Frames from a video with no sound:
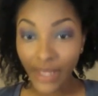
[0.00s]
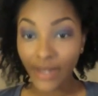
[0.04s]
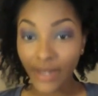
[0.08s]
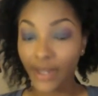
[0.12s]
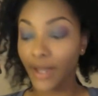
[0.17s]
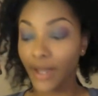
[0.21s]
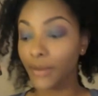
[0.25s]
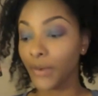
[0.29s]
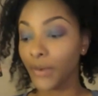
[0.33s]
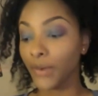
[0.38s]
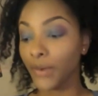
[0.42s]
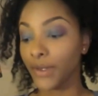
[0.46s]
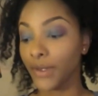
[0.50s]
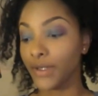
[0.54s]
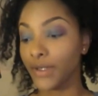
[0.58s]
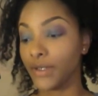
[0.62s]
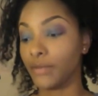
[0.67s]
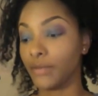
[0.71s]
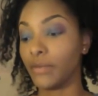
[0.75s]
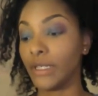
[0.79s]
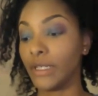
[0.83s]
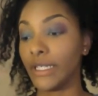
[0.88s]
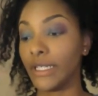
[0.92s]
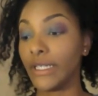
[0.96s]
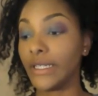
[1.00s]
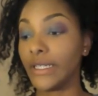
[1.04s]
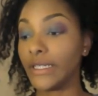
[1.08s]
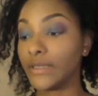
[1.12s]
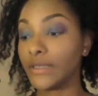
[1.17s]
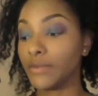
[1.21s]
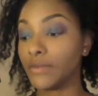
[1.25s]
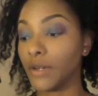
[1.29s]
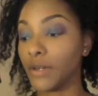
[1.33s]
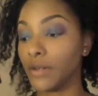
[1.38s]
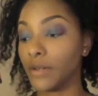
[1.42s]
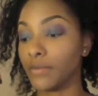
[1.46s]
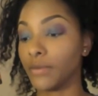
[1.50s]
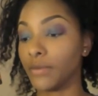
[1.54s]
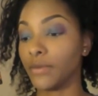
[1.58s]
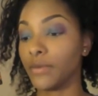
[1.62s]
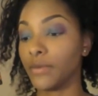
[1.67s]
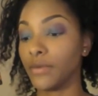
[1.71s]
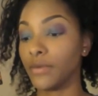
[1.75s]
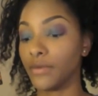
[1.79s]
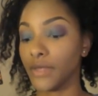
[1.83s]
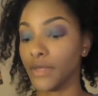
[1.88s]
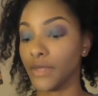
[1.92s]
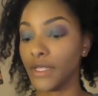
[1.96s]
Now I'm going to blend this
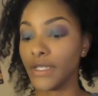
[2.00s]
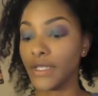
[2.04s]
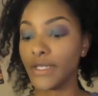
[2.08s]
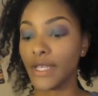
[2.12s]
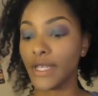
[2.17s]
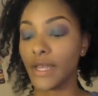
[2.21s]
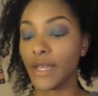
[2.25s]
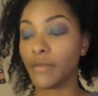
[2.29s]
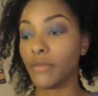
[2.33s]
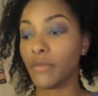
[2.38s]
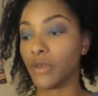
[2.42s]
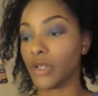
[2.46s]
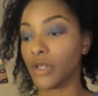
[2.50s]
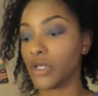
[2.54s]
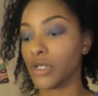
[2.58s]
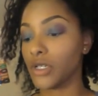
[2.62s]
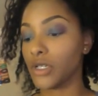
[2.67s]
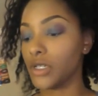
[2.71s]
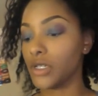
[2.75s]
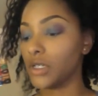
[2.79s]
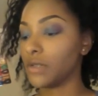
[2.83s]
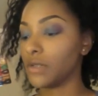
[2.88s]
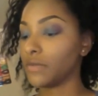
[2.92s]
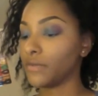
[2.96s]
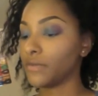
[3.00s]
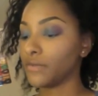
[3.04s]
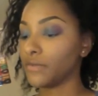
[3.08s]
purple with the same brush